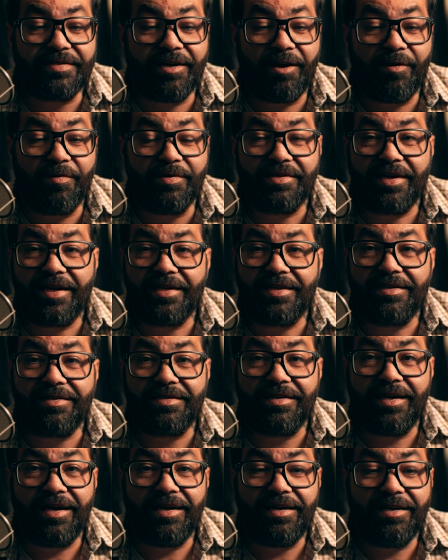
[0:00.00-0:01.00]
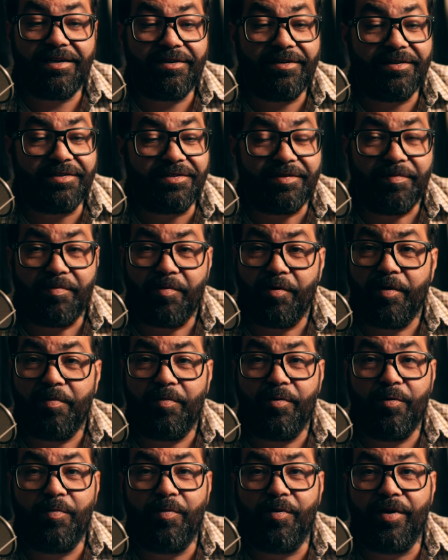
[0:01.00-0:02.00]
always like to say, you know, this is your boy
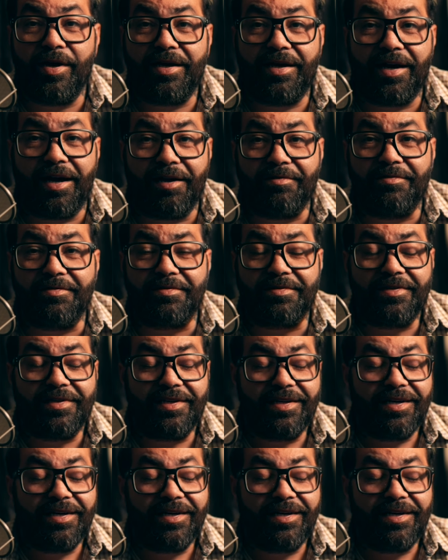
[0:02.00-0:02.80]
Bull Boy Kennels.